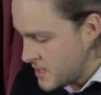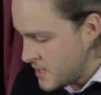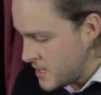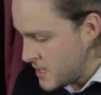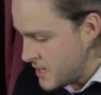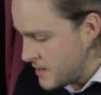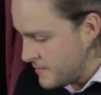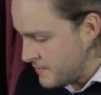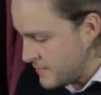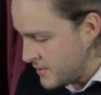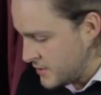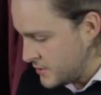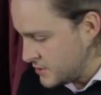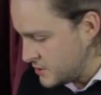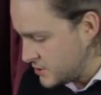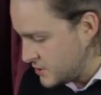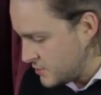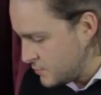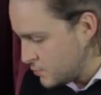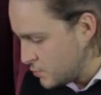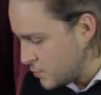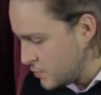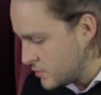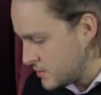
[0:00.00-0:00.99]
as
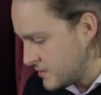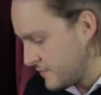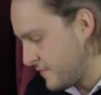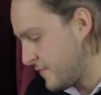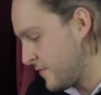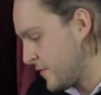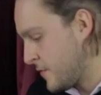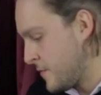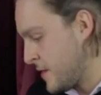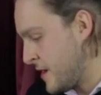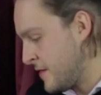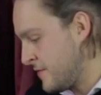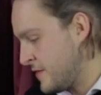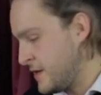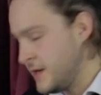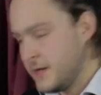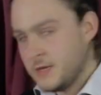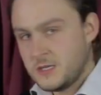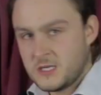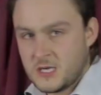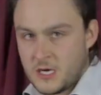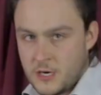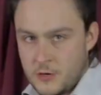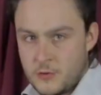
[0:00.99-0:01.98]
you would from having
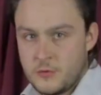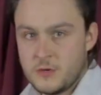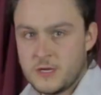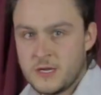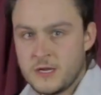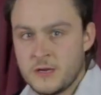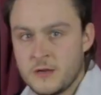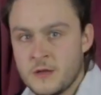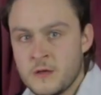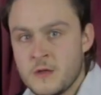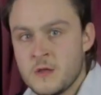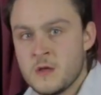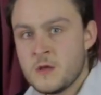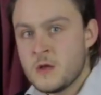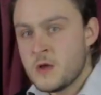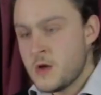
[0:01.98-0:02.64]
it towed in.